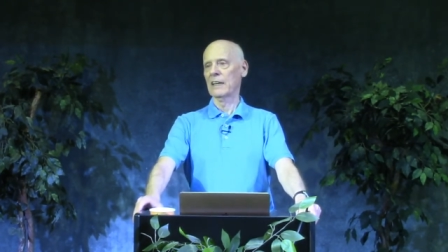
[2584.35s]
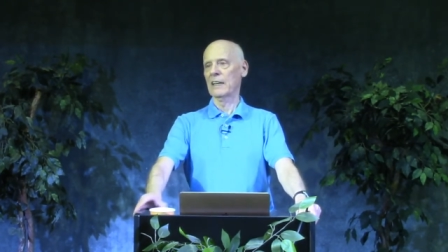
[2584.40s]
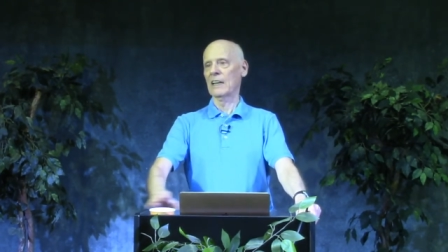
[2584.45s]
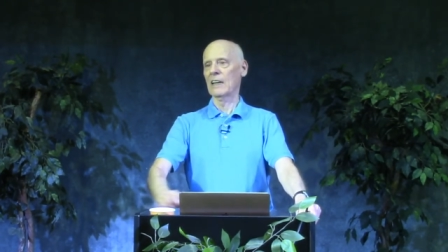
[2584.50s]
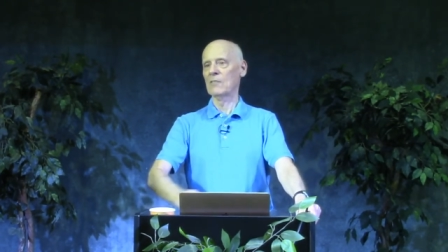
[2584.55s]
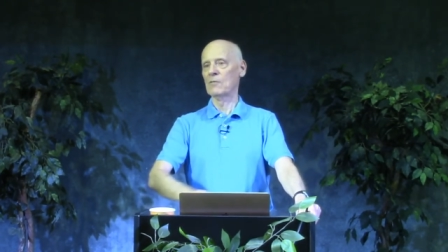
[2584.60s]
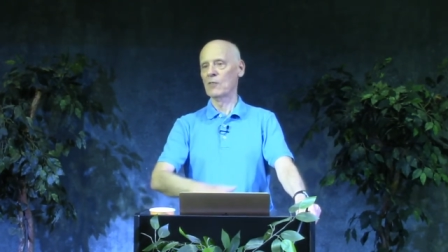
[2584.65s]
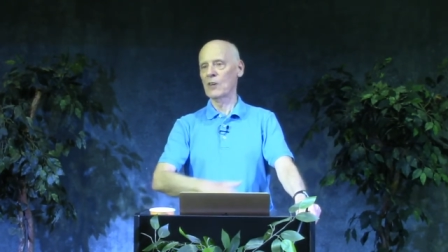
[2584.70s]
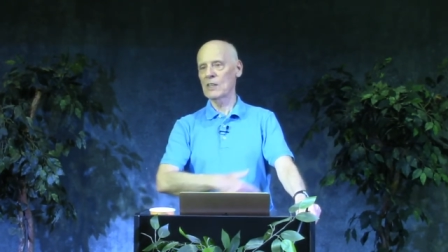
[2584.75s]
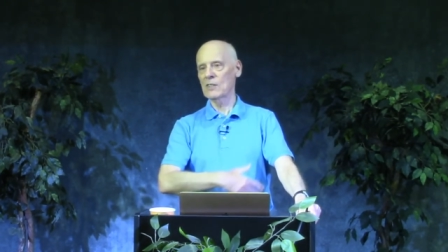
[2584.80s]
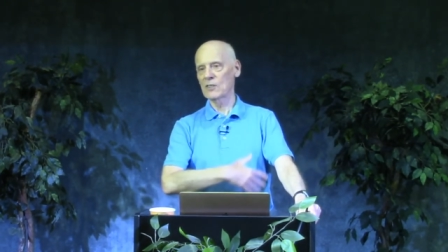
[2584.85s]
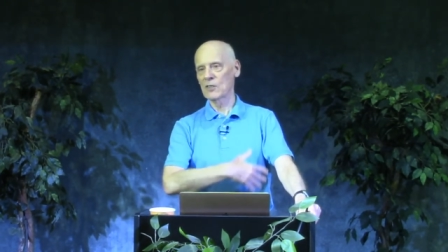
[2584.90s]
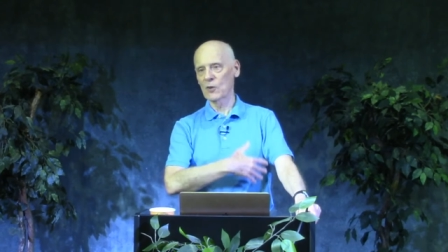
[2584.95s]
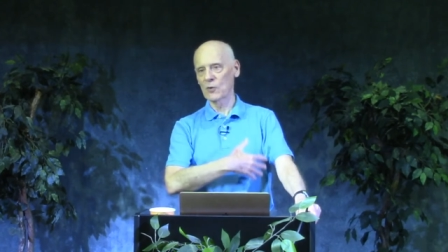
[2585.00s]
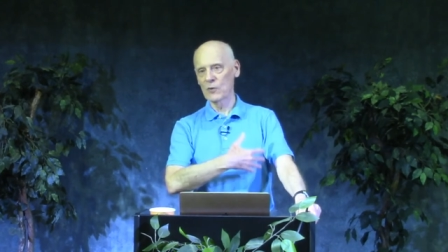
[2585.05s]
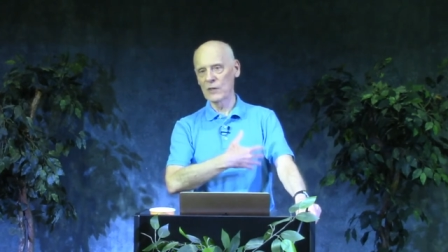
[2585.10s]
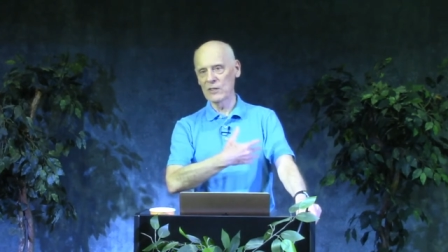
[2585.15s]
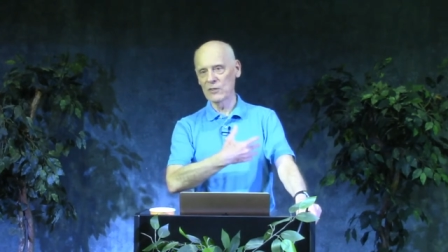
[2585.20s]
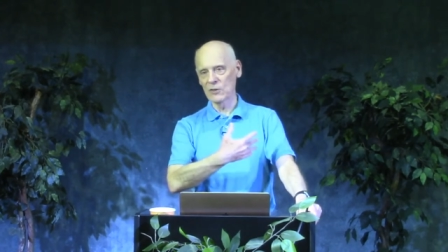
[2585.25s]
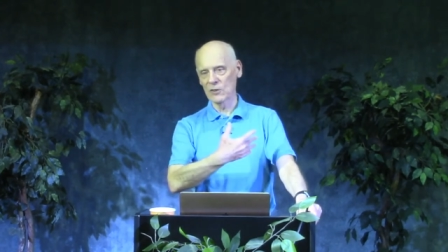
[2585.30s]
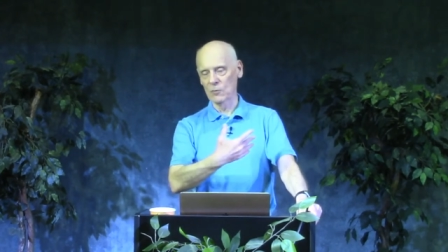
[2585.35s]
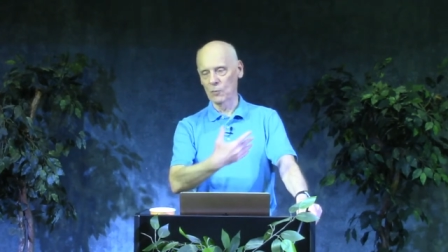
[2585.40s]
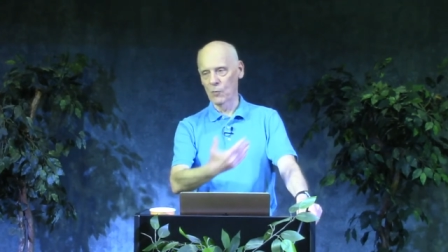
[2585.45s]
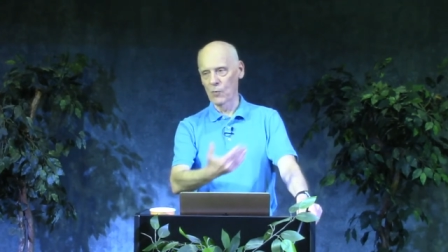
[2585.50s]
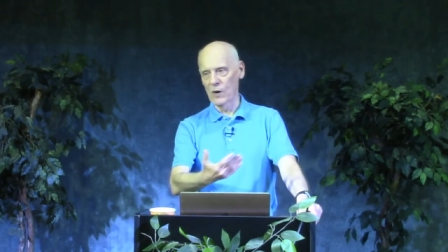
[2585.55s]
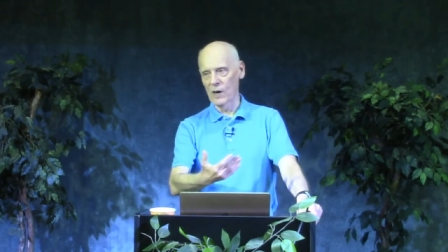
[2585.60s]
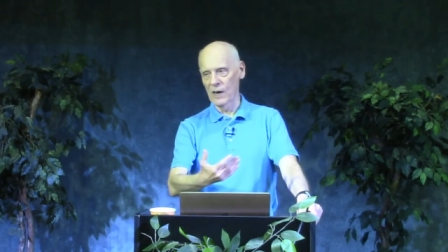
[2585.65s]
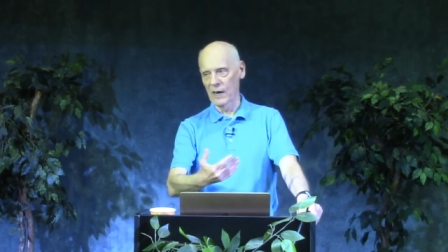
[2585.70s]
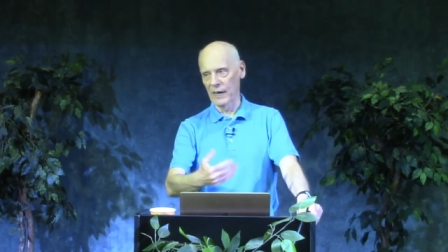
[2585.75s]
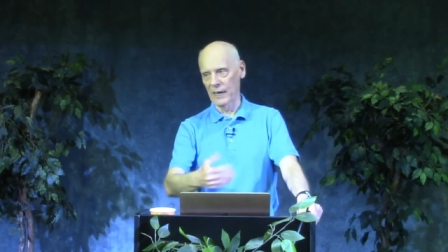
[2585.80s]
And I've written the reason
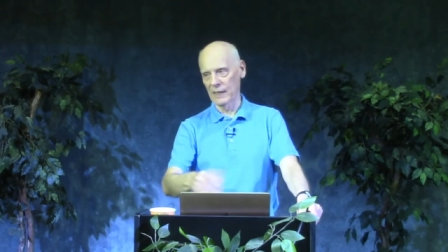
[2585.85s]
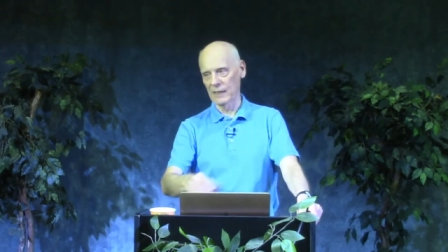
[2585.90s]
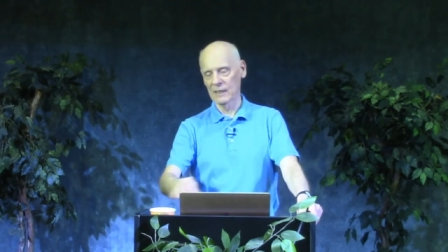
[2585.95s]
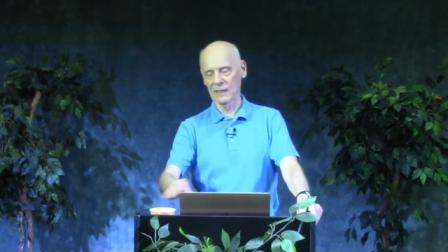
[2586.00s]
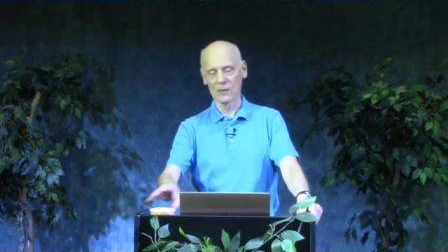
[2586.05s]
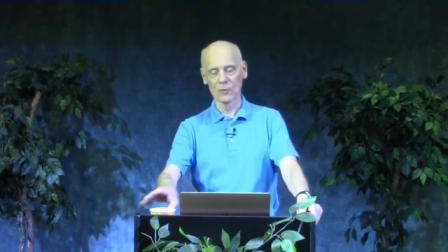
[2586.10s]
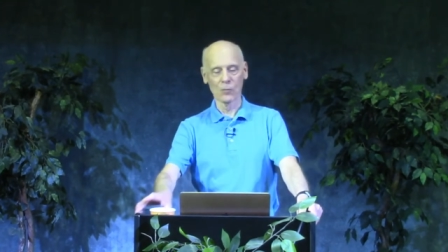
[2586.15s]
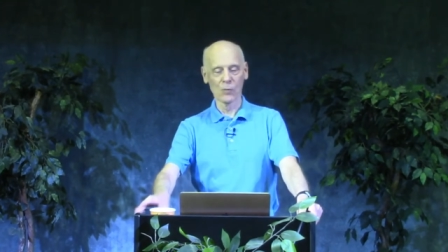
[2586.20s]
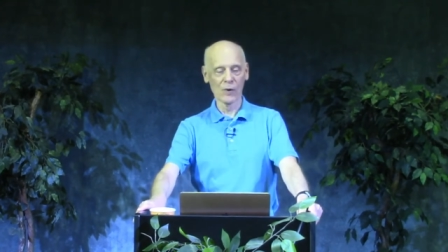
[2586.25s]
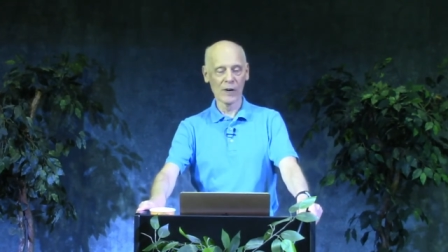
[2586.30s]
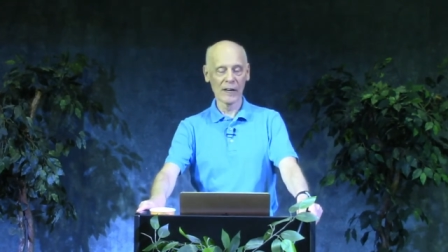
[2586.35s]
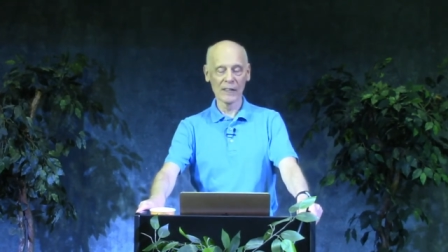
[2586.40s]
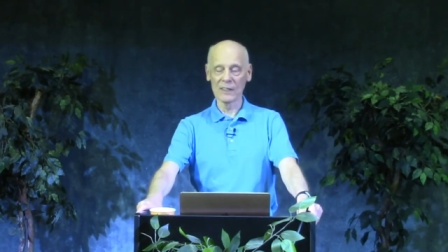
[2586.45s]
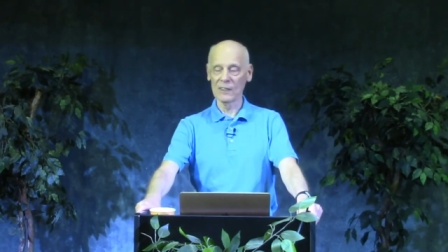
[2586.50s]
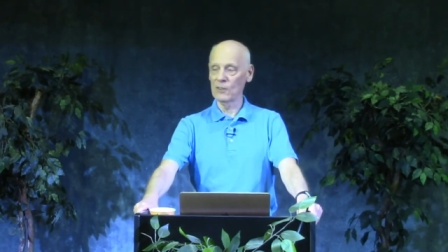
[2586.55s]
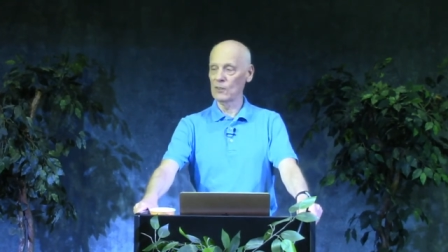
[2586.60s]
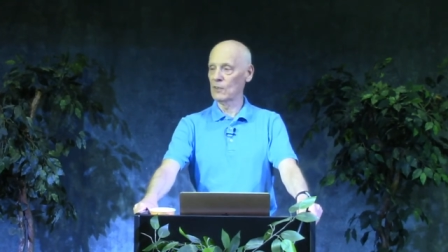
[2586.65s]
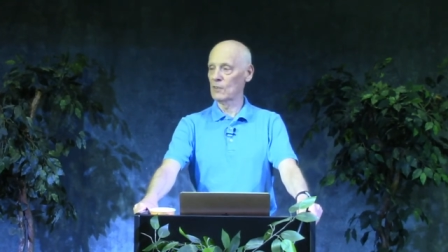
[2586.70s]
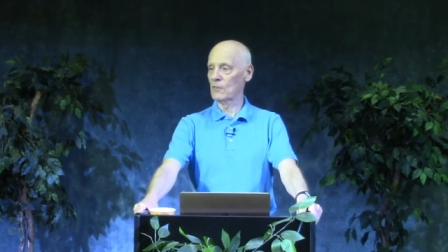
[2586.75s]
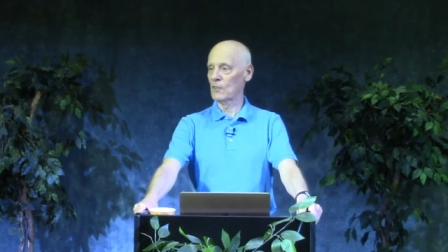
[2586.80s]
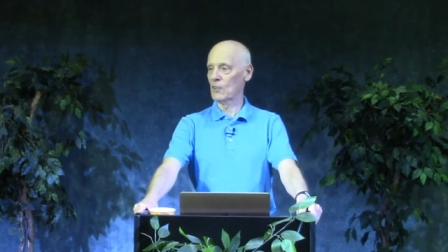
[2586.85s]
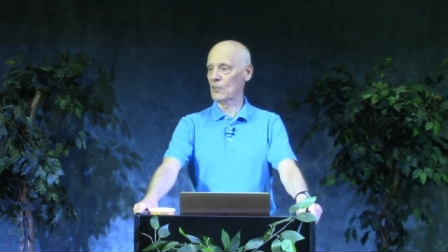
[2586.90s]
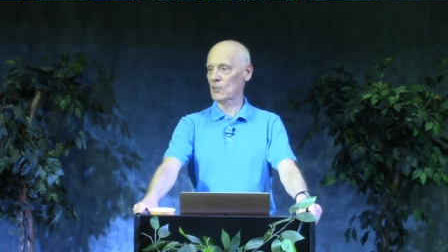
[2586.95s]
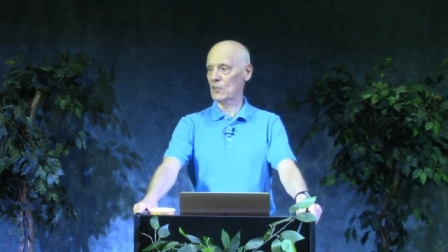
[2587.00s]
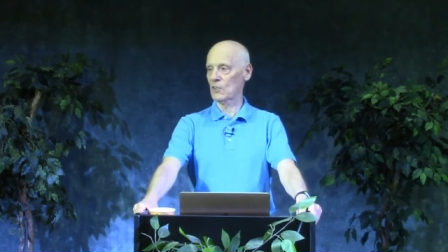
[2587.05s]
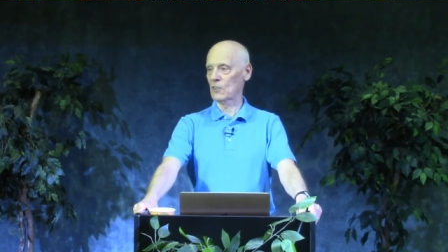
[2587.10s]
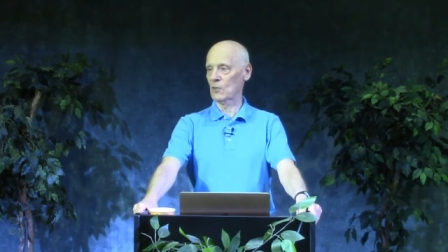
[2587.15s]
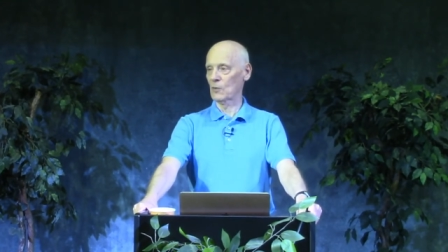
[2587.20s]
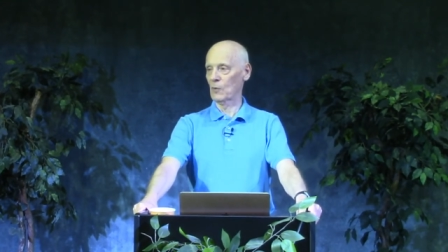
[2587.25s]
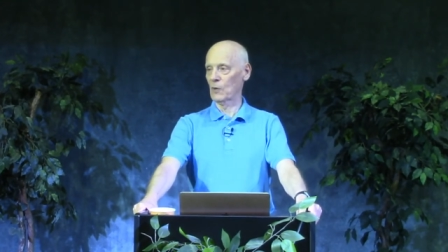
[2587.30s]
why and why the
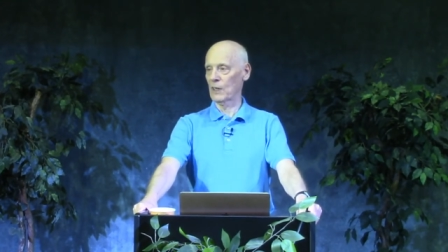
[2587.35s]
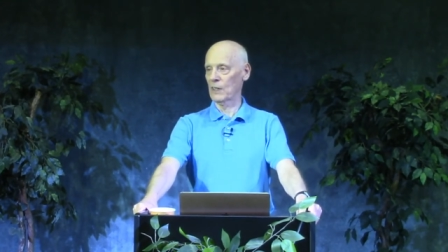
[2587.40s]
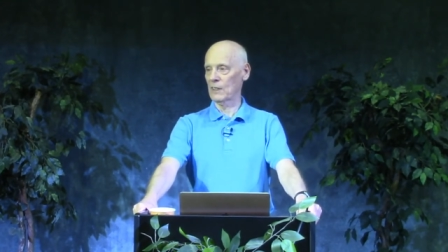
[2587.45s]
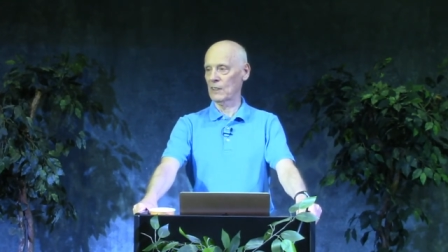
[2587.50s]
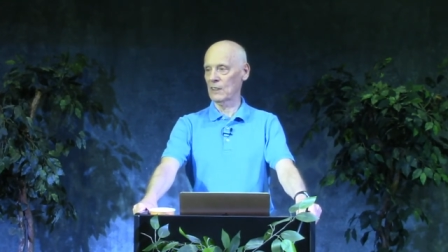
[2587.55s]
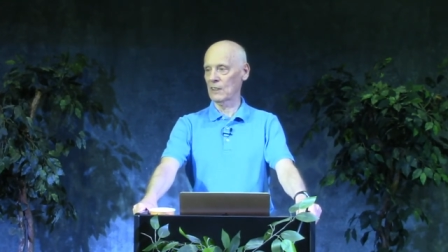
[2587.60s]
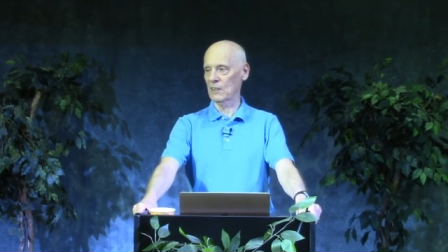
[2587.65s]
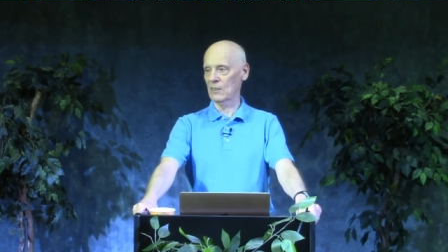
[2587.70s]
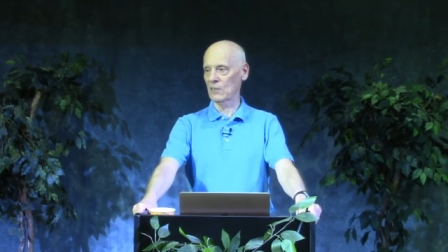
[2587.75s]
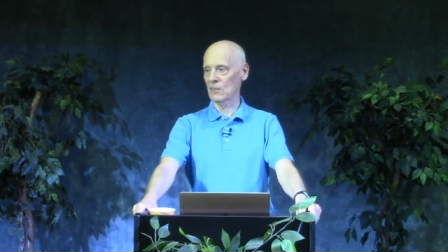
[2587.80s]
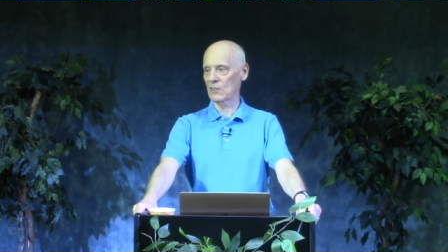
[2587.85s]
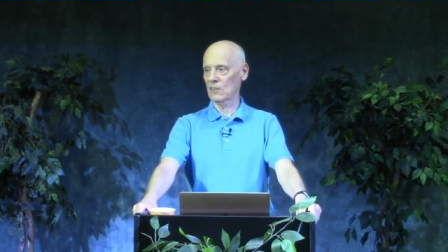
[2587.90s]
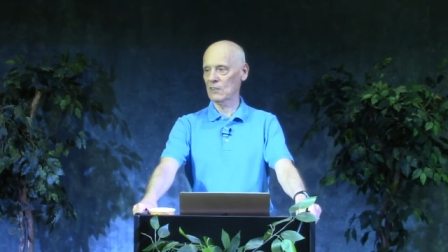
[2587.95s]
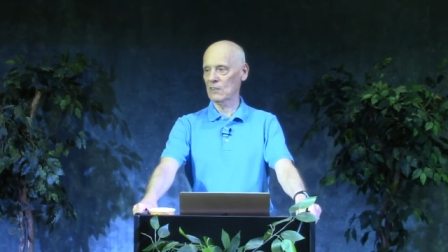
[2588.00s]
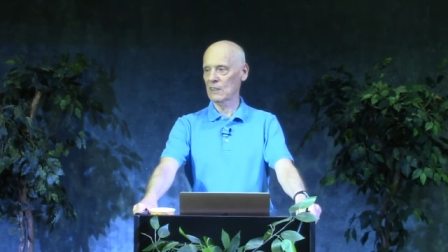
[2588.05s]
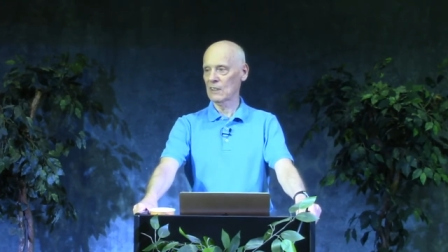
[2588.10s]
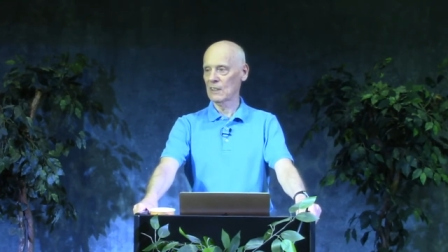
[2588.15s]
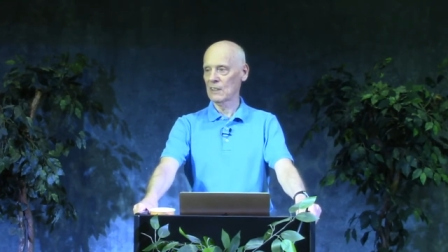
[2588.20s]
universe is the way it is.